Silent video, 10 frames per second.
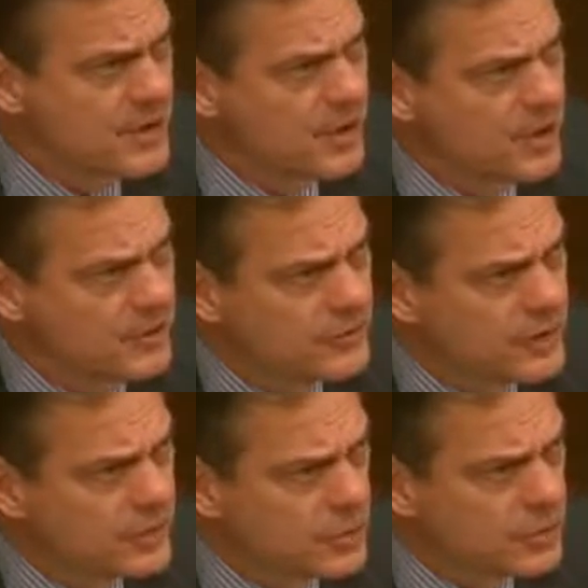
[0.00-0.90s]
of
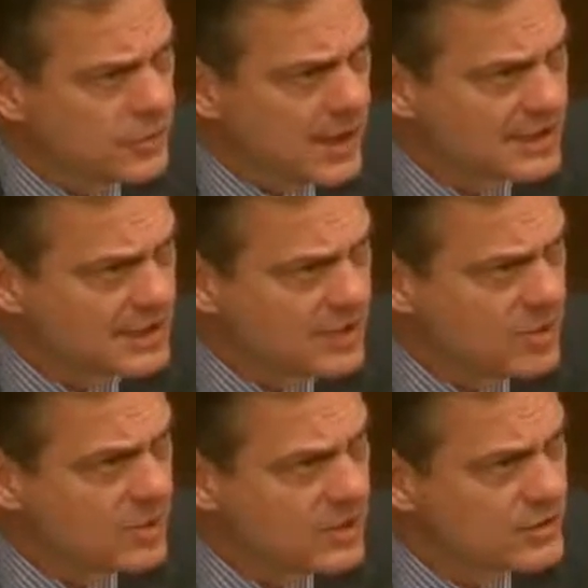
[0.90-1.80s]
protracted
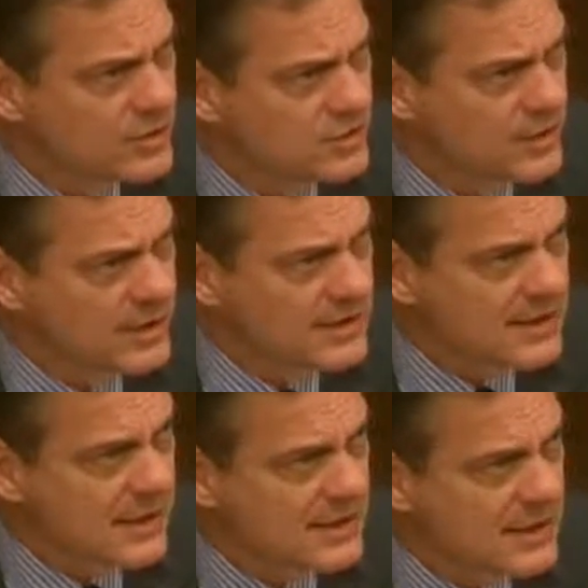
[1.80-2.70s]
low interest rates
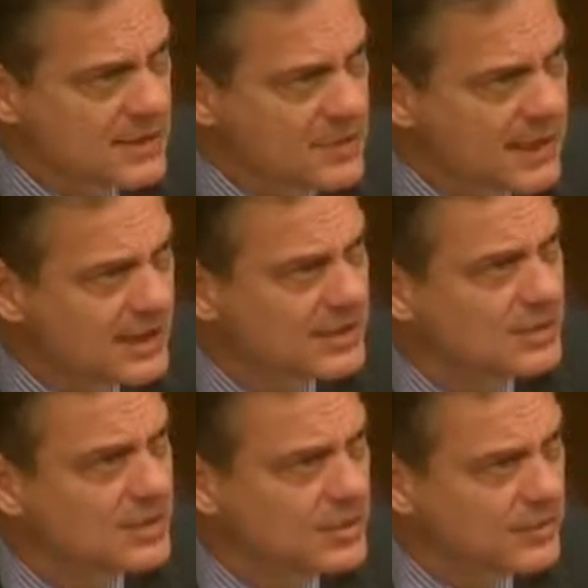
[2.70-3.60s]
and the impact
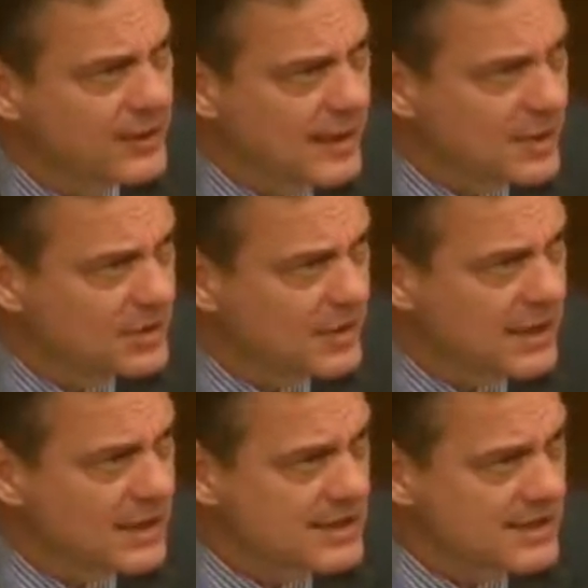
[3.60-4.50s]
on financial
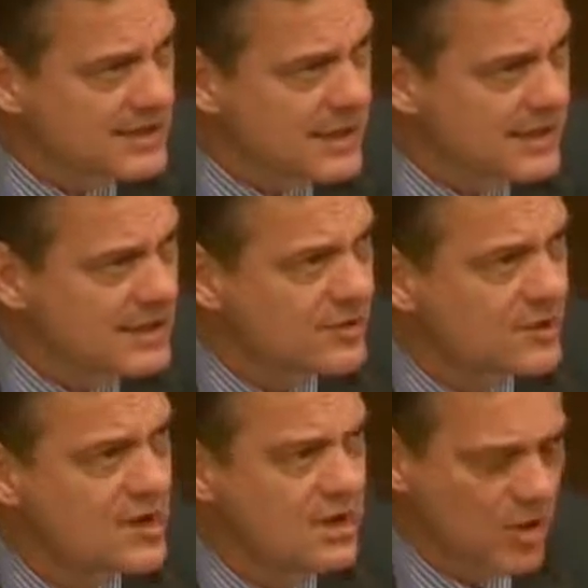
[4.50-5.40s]
markets
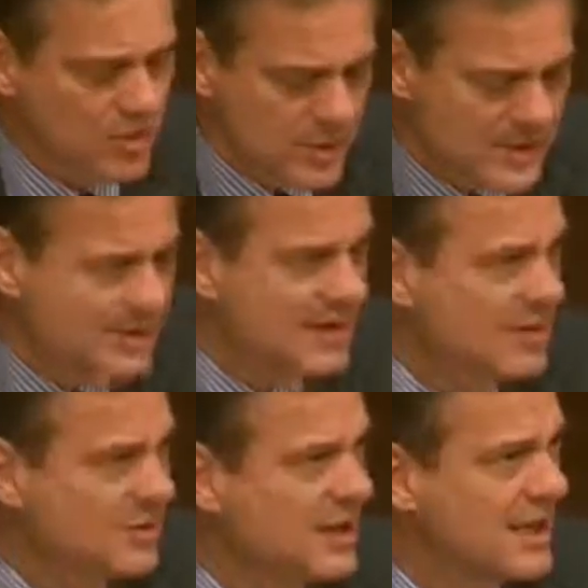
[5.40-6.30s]
incentives, on
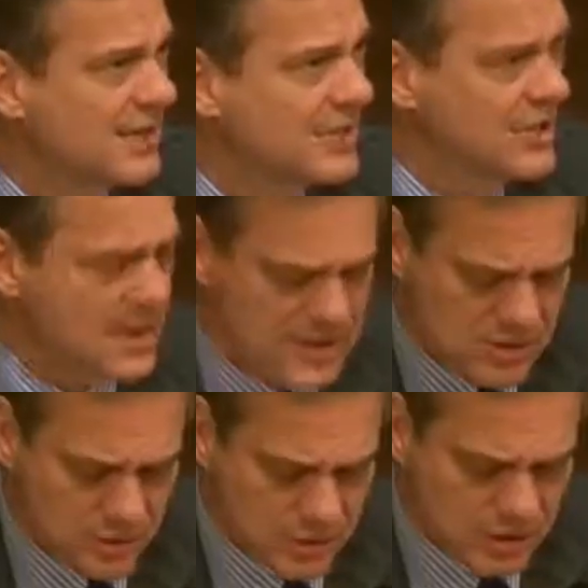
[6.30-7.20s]
risk-taking behavior, and
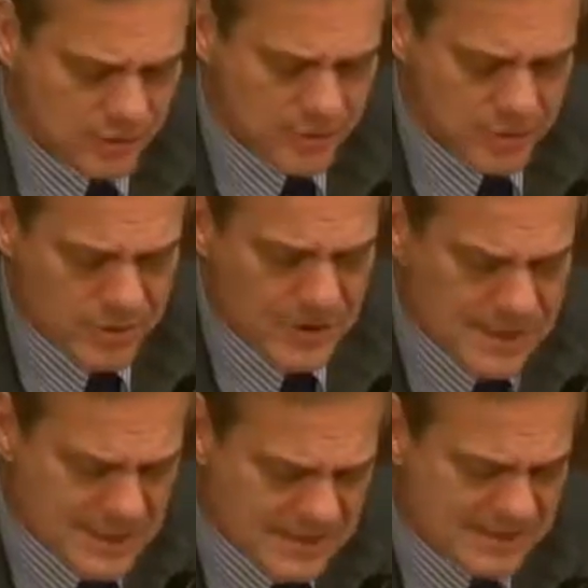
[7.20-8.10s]
so on and so forth.
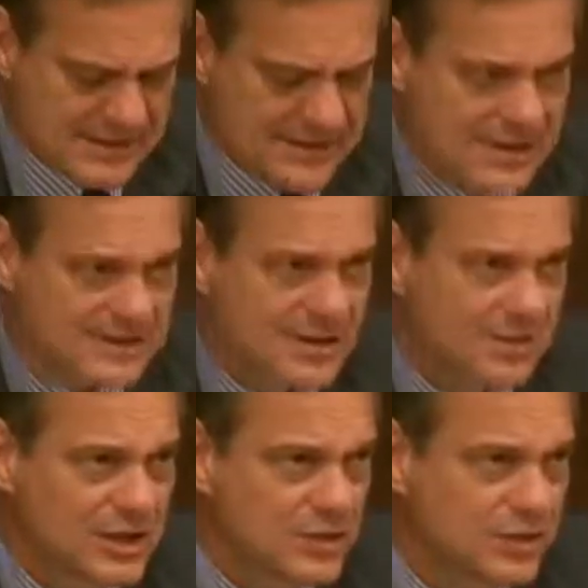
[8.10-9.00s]
Since then, some
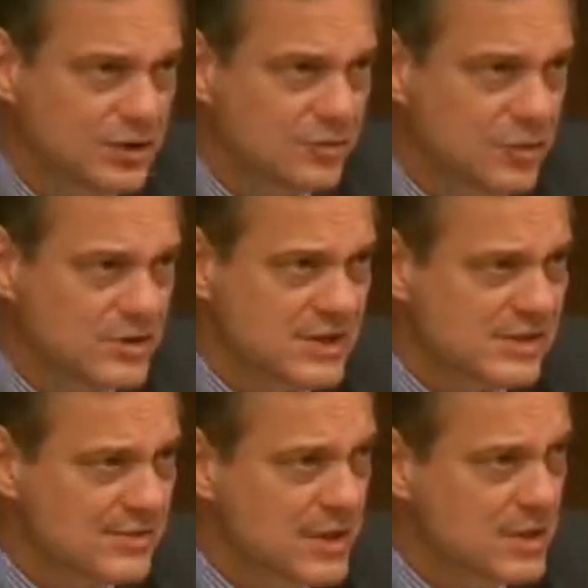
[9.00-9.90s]
literature, of course, has
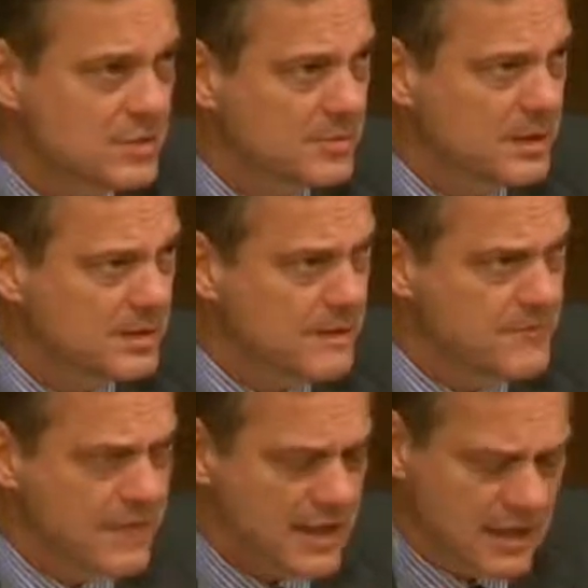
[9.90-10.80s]
developed, but
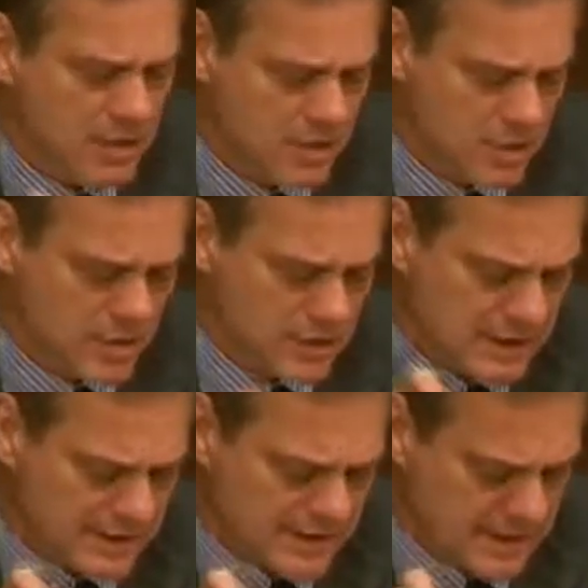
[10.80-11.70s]
in the
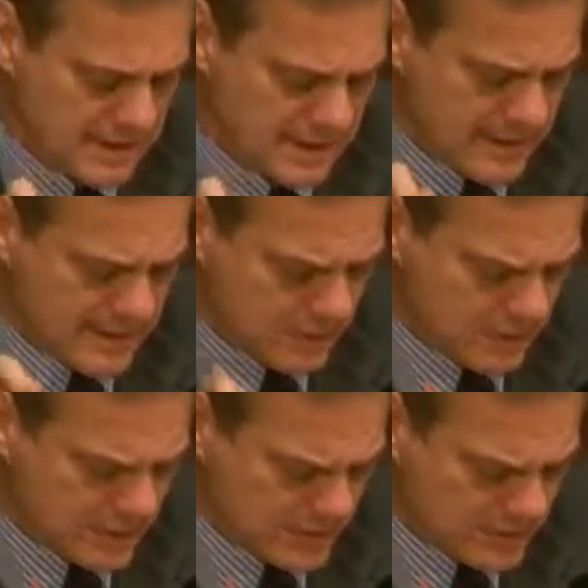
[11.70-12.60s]
context, that
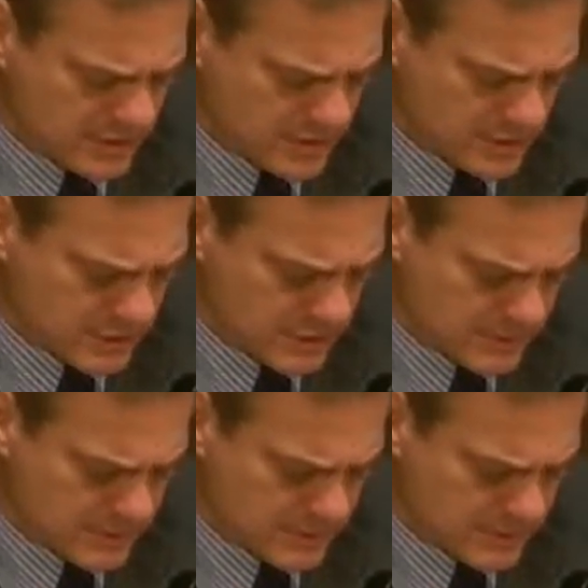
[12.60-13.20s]
was certainly not